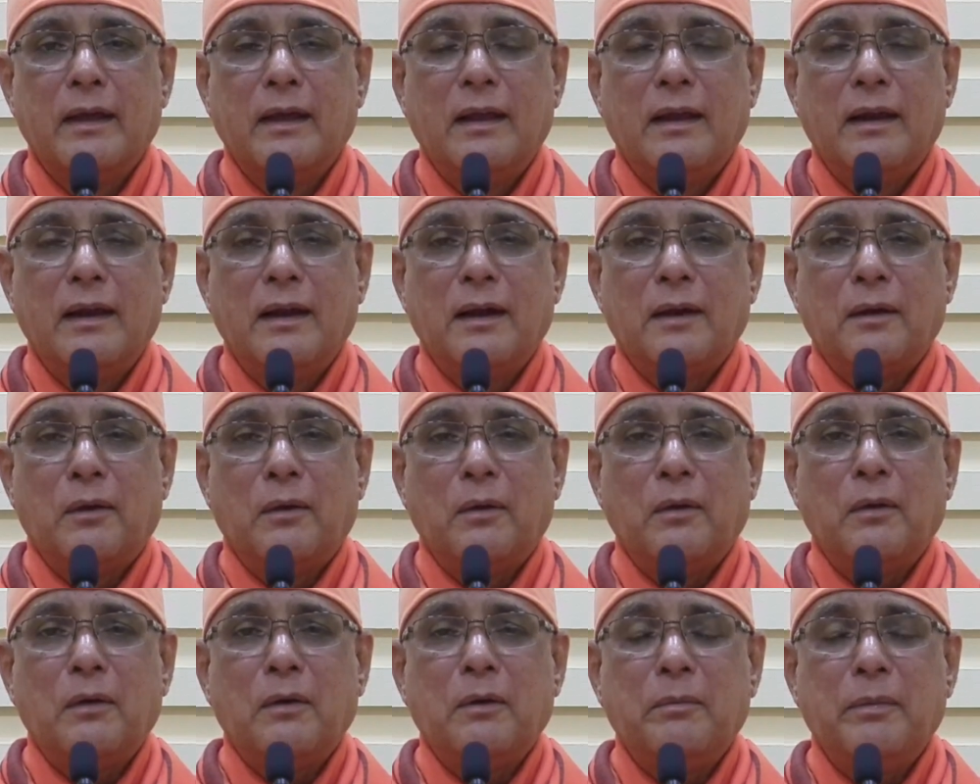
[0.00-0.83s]
Let
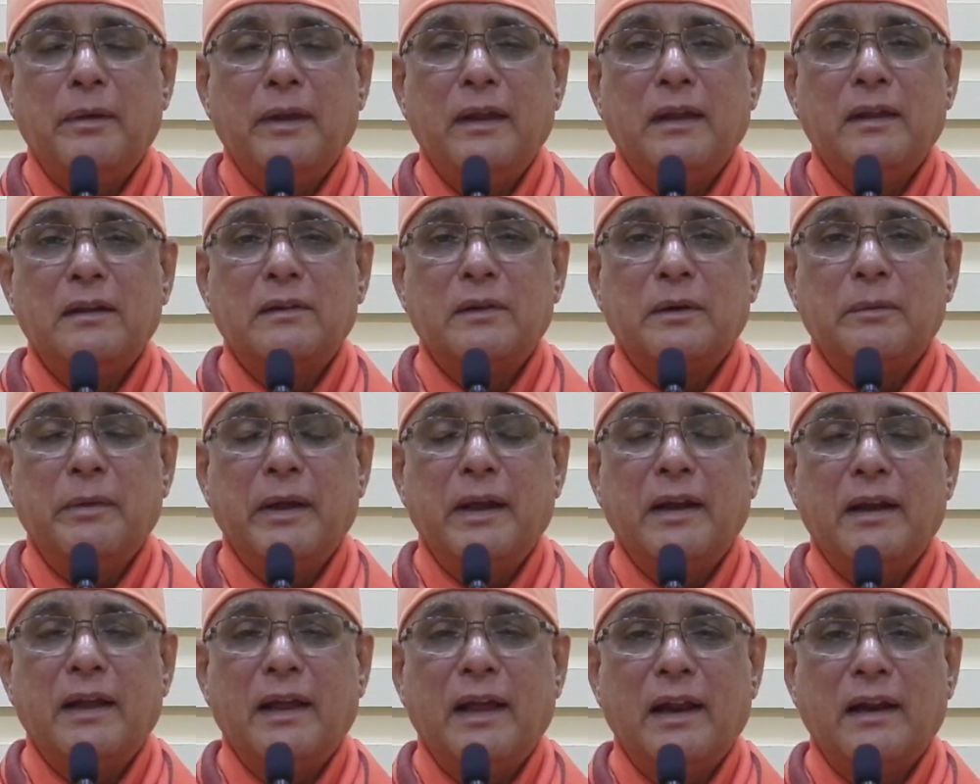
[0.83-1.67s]
all beings
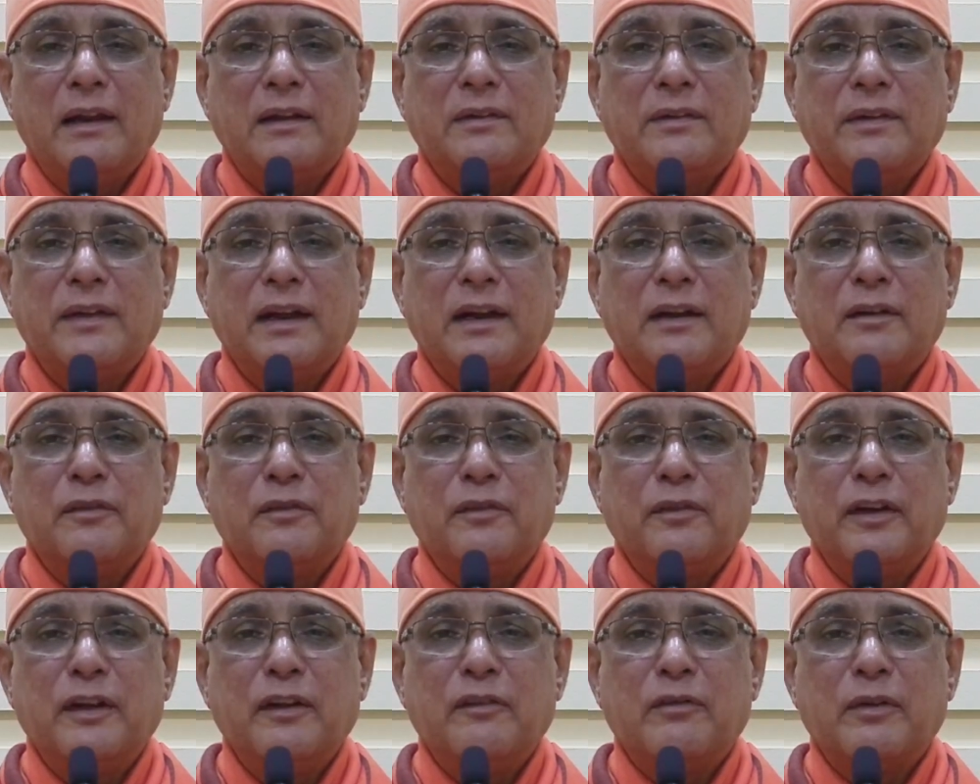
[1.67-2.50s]
remain healthy and
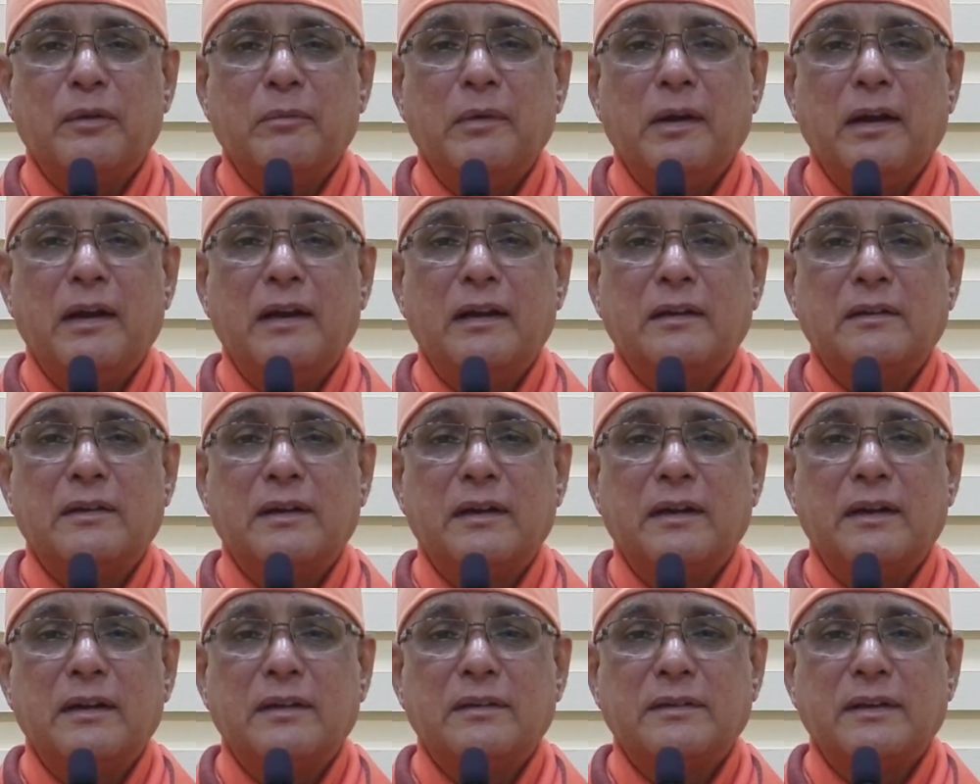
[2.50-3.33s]
free from illness
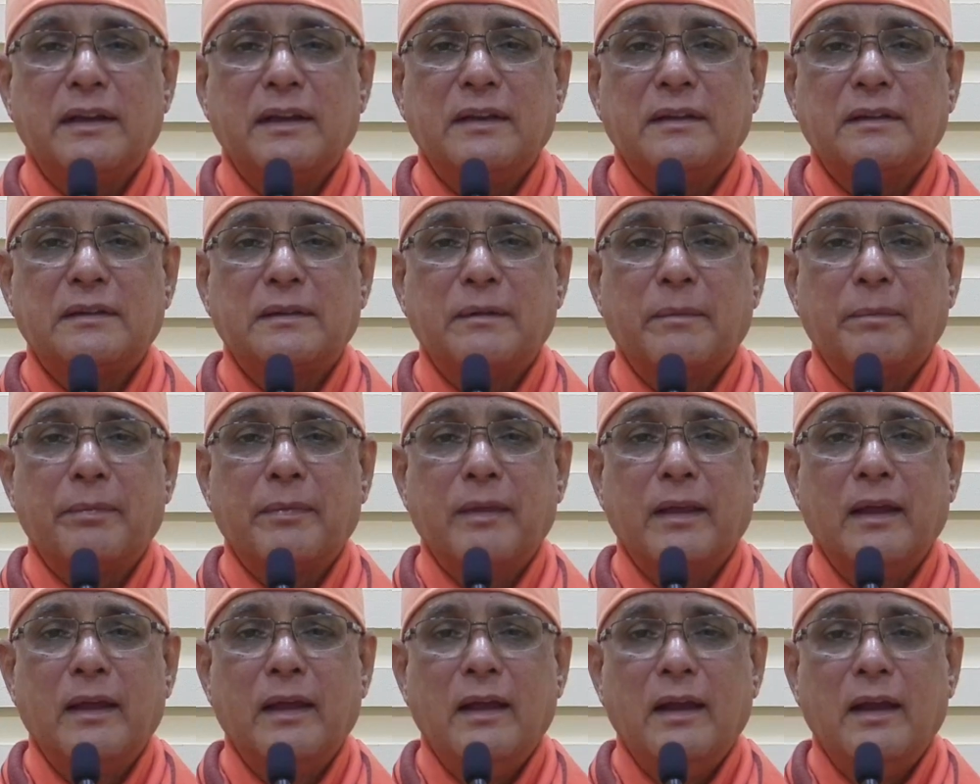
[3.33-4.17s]
and disease.
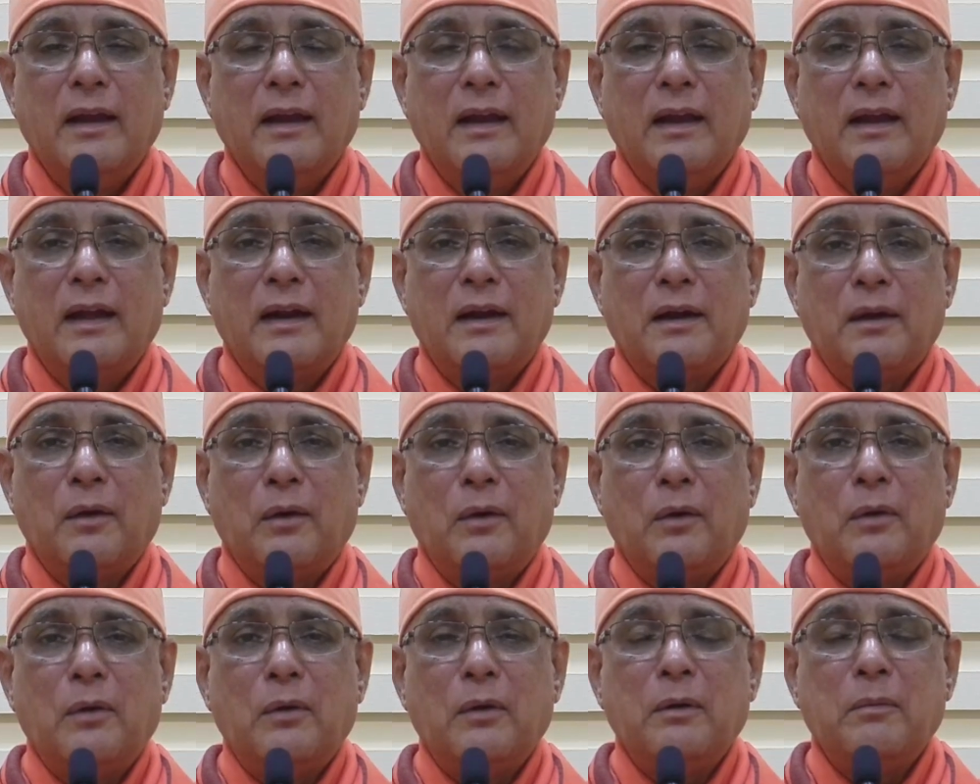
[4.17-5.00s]
Let
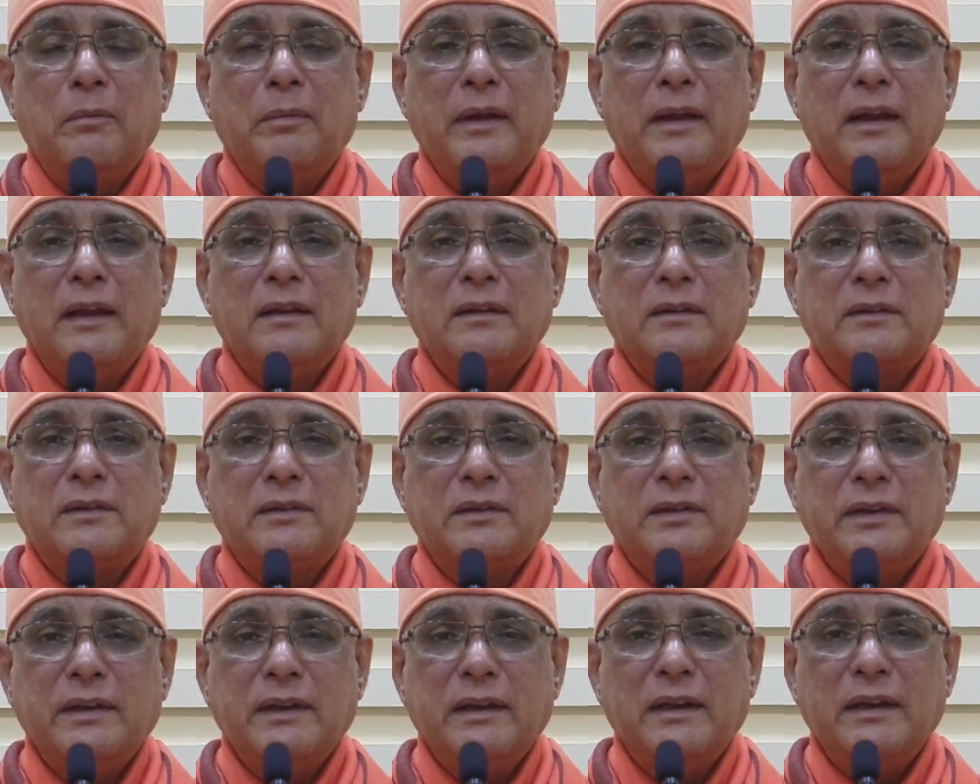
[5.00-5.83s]
all beings
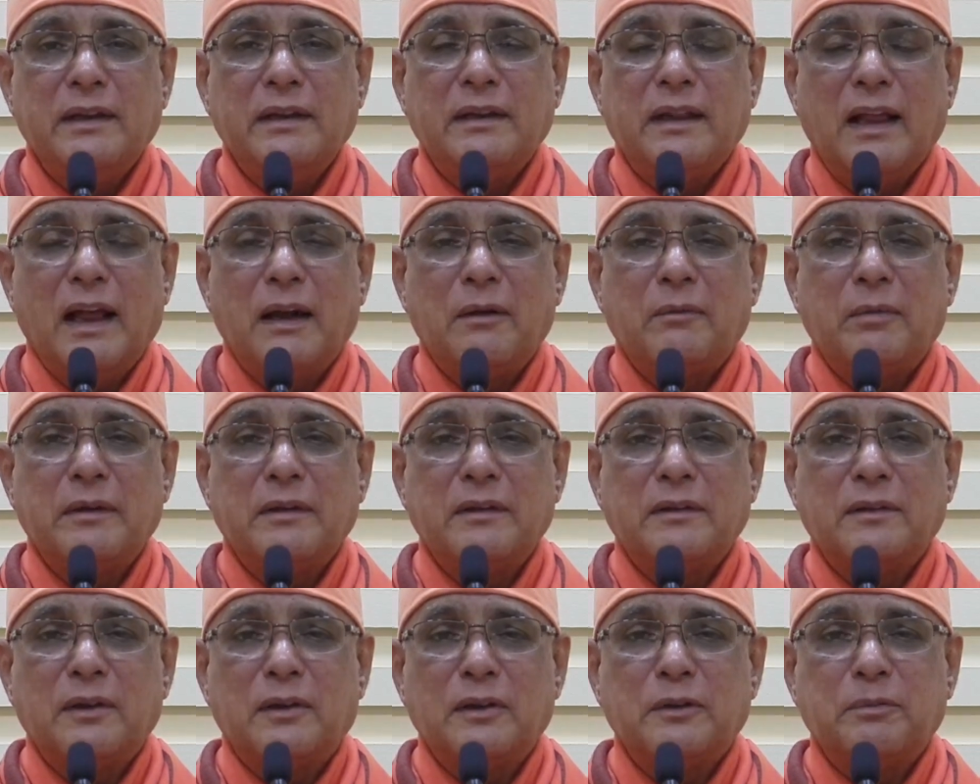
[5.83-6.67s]
see that which
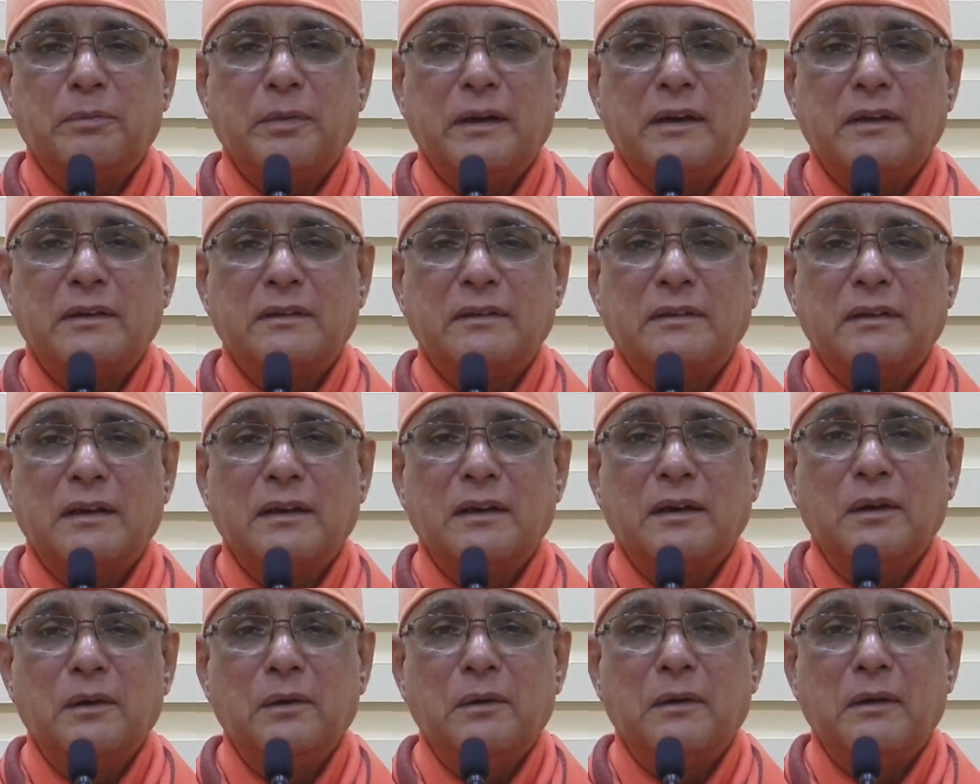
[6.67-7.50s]
is auspicious
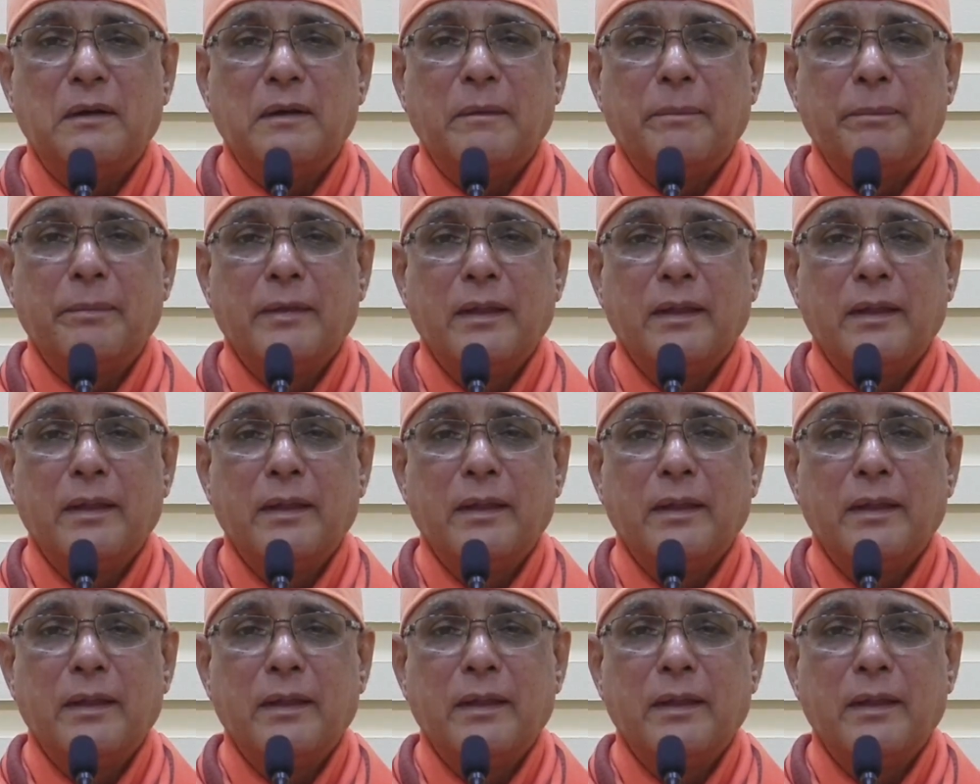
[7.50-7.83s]
and good.